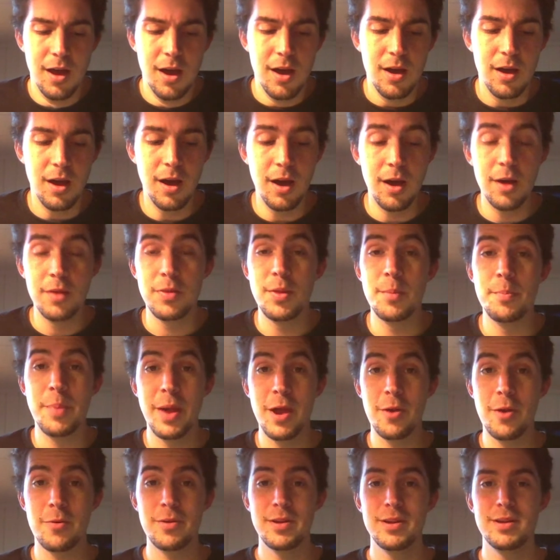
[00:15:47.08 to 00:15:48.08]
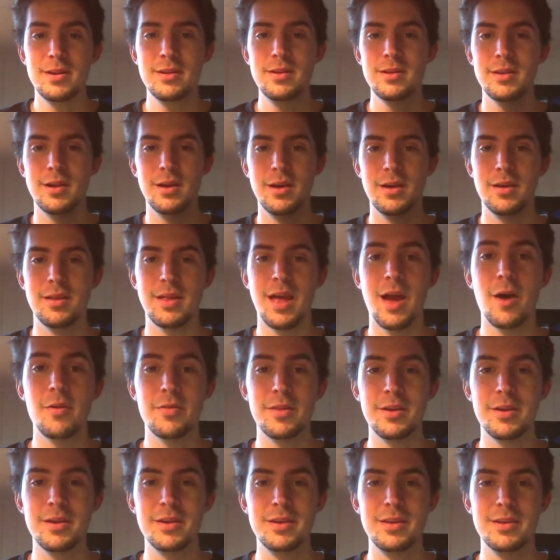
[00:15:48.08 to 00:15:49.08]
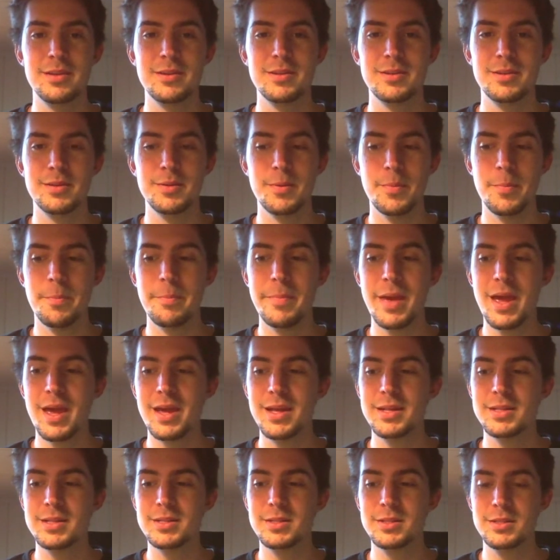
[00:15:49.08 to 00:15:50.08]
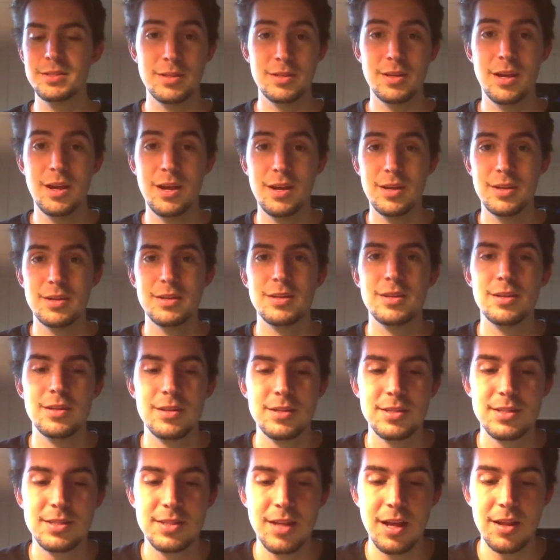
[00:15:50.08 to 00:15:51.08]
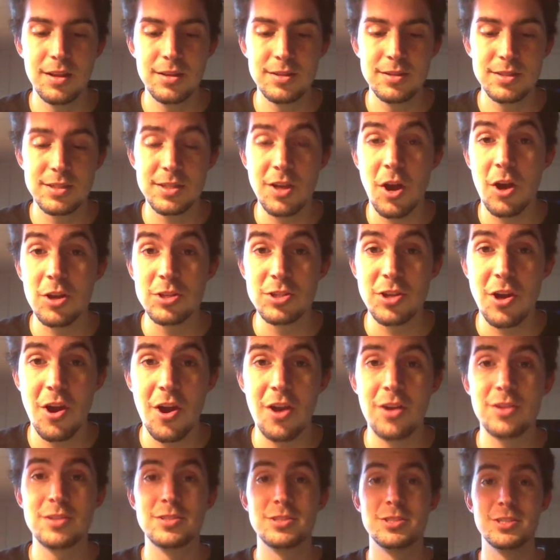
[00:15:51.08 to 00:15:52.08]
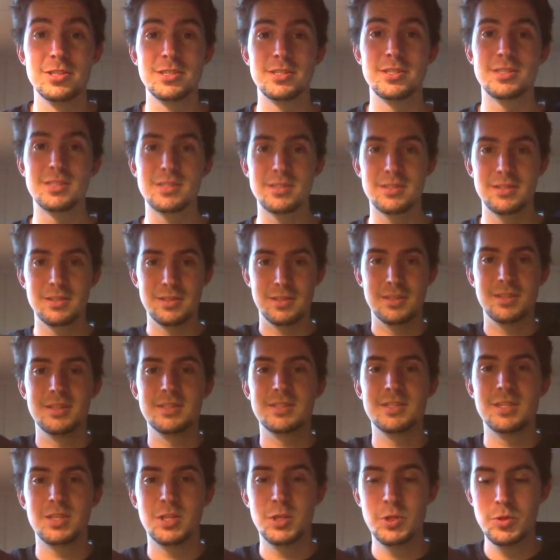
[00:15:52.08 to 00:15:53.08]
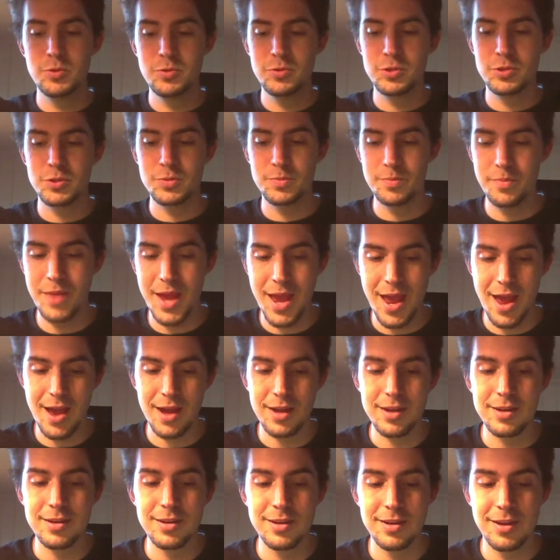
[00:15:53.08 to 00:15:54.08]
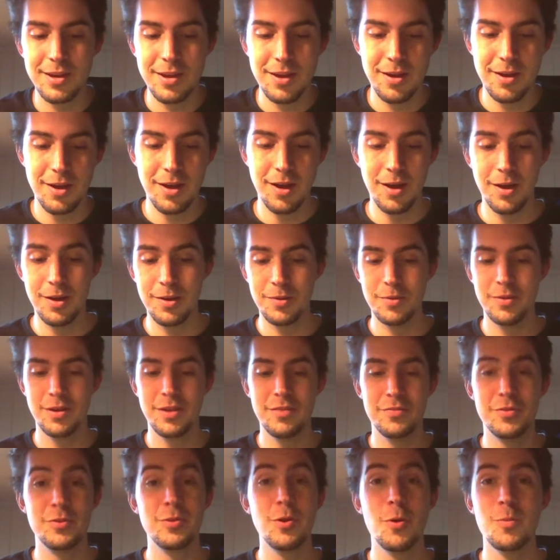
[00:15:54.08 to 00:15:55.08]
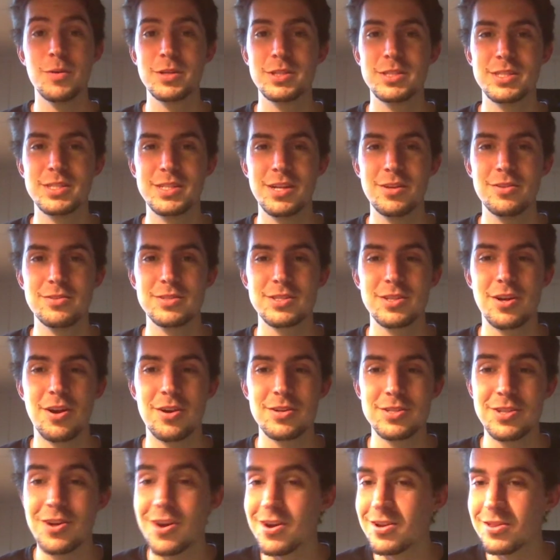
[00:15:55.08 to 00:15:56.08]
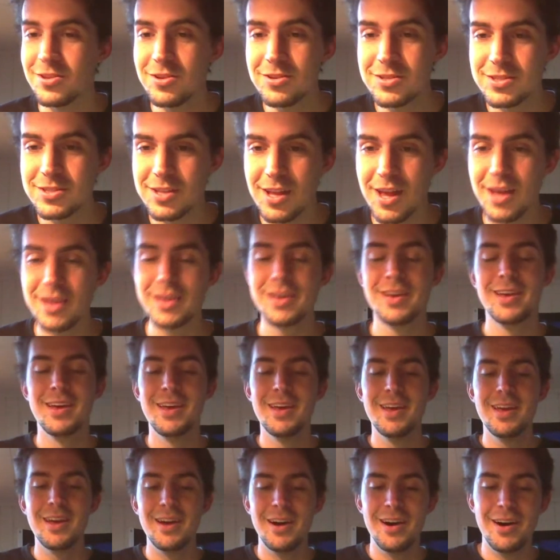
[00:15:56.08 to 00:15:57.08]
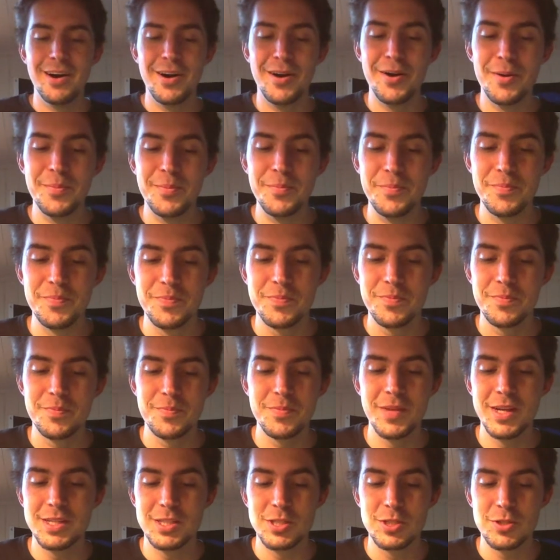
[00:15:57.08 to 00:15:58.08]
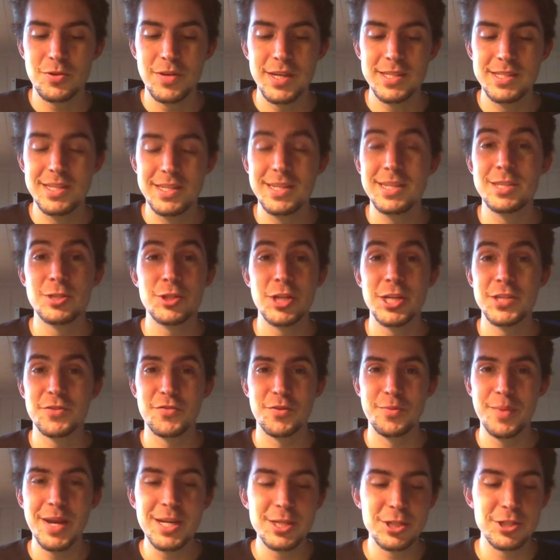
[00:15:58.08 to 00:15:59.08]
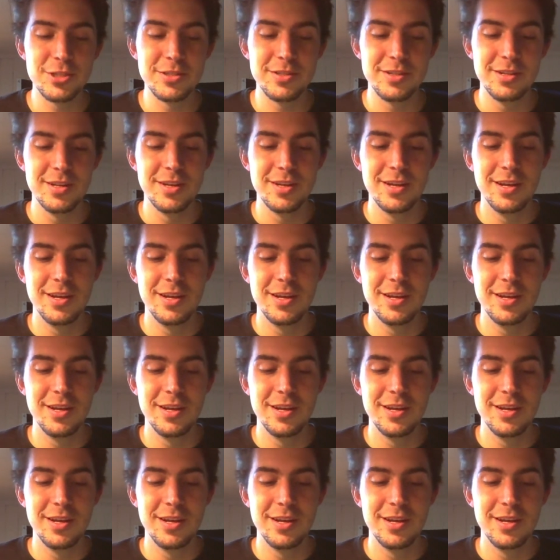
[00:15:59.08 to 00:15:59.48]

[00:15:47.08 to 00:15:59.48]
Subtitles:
The Baron, how they made Stellan Skarsgård just this huge man. If you know what Stellan Skarsgård looks like, it's just crazy, his transformation.